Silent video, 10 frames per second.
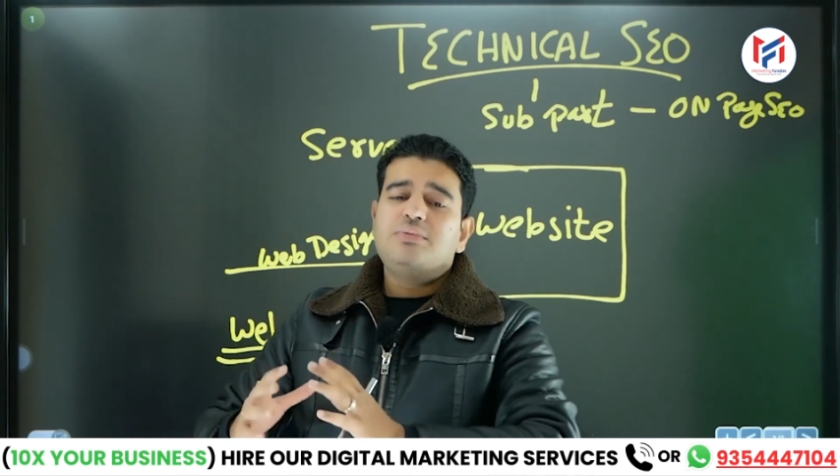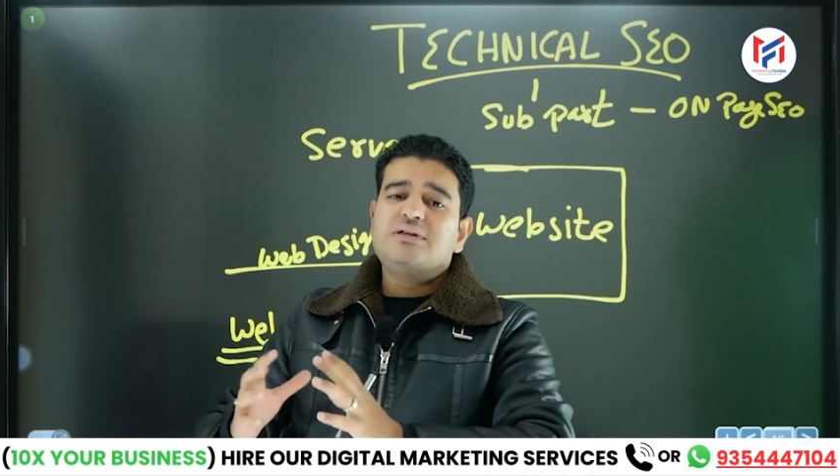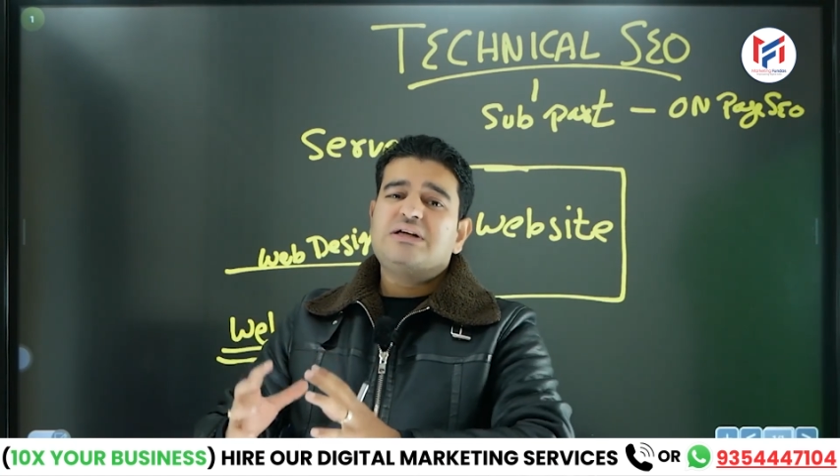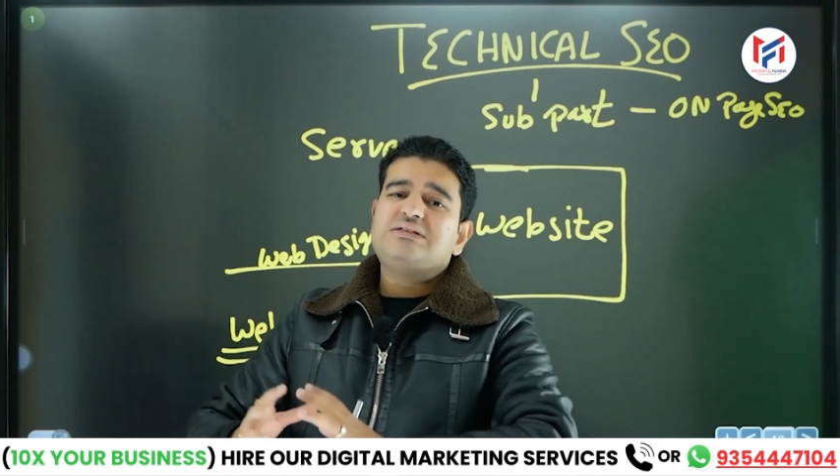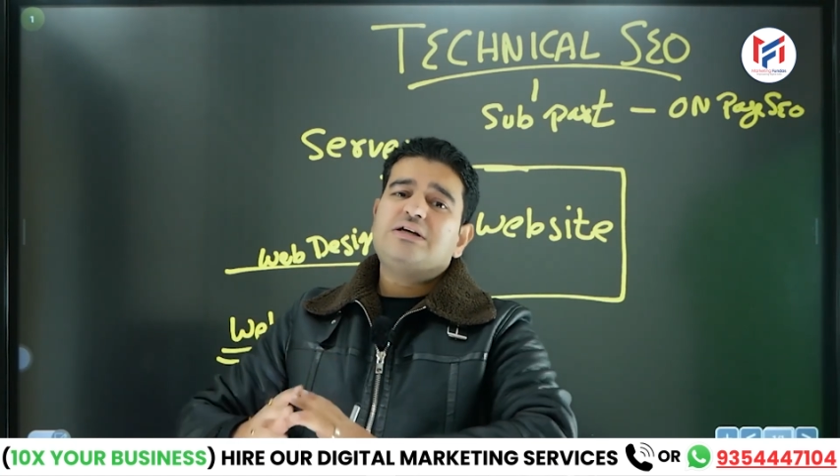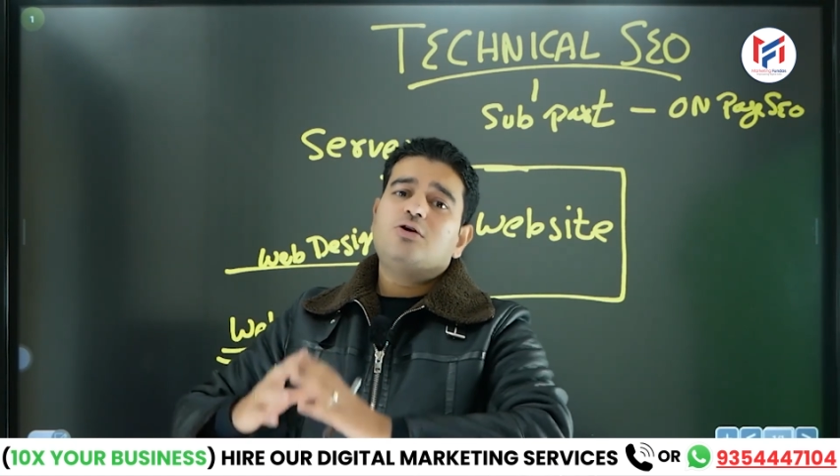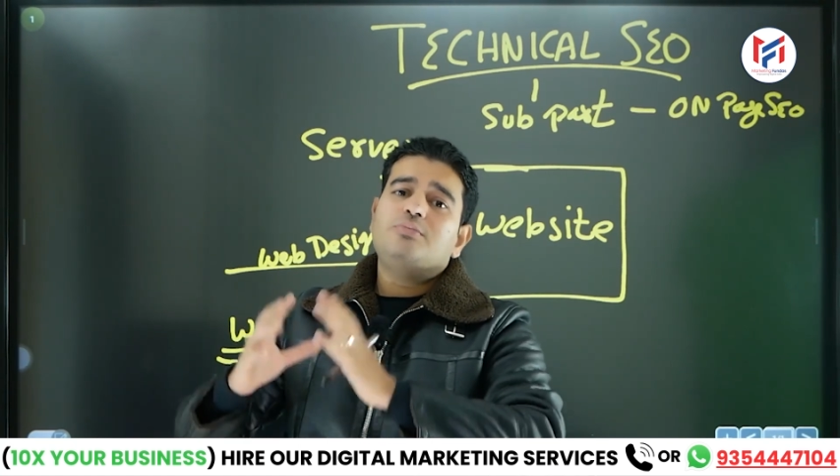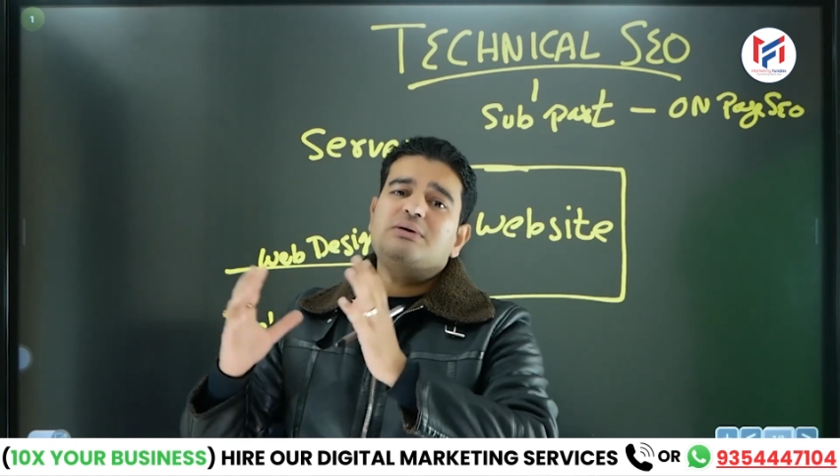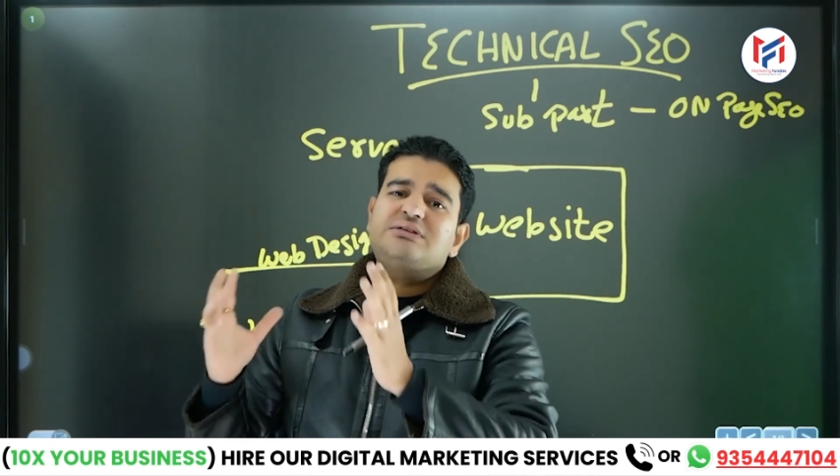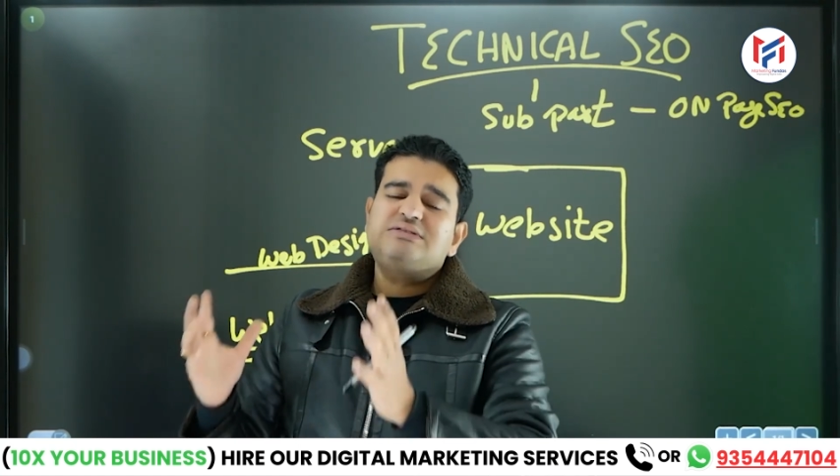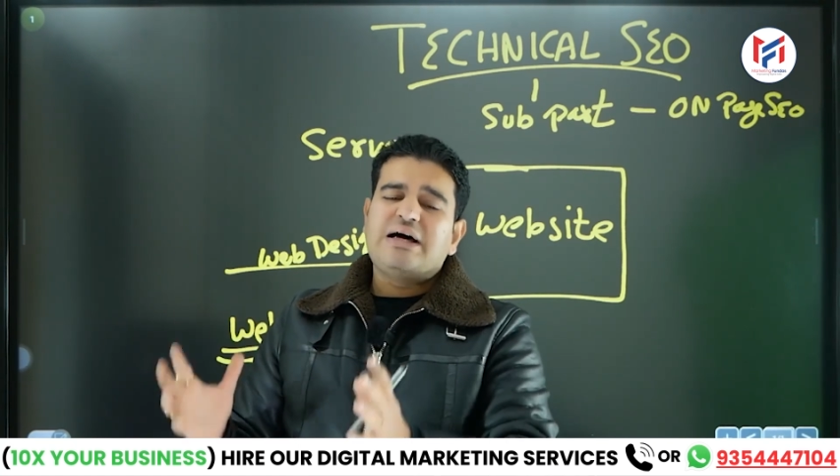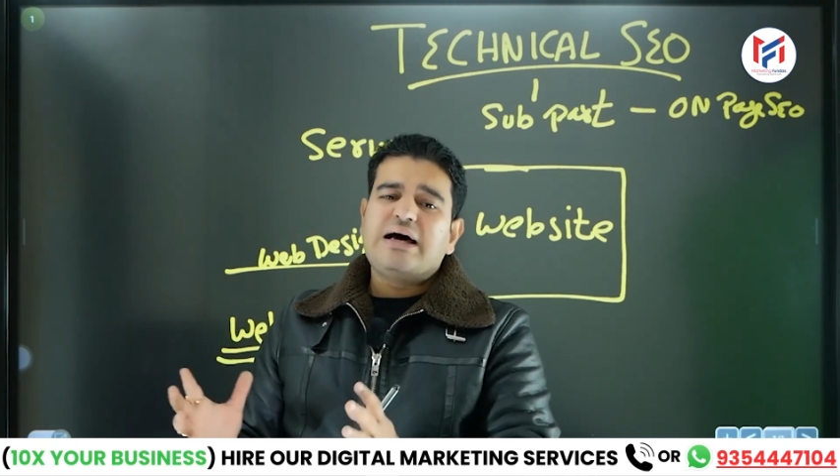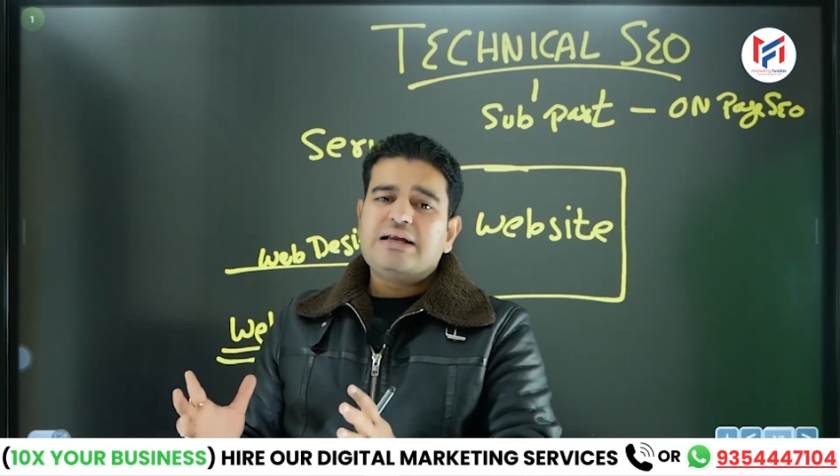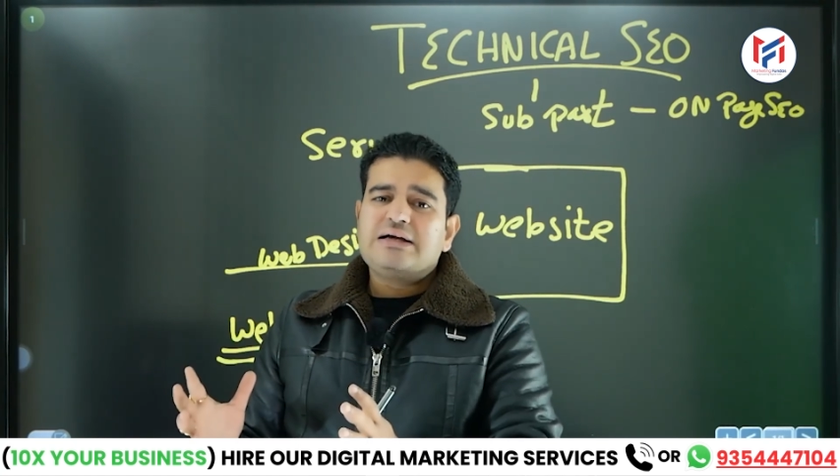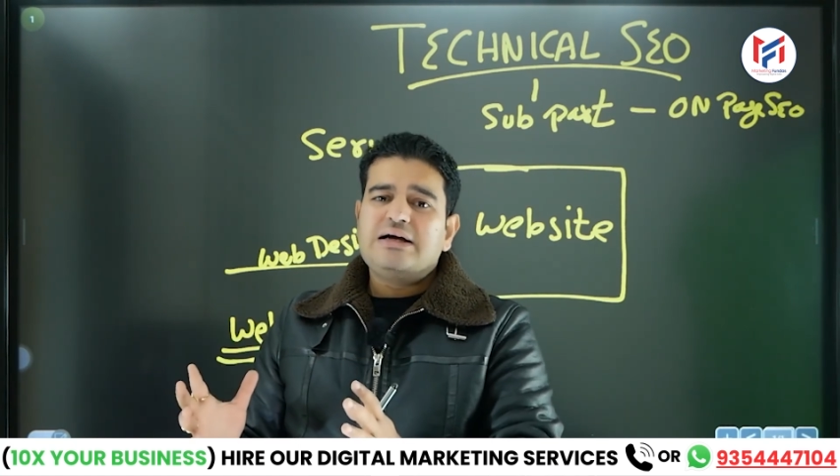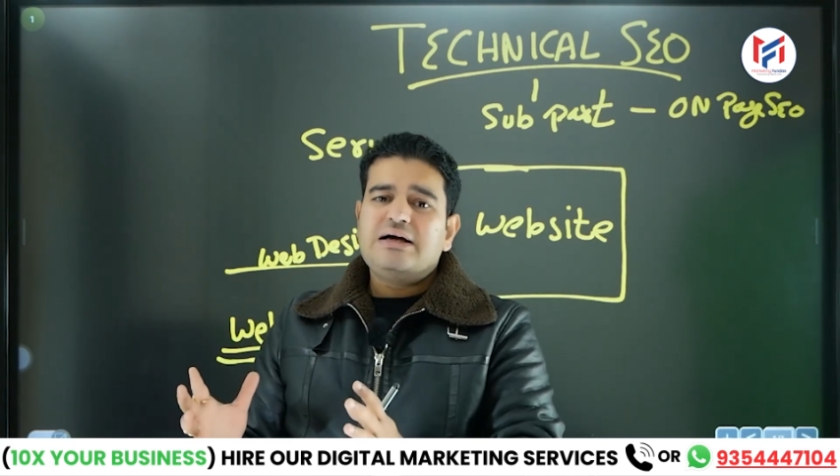10,000 rupees a year.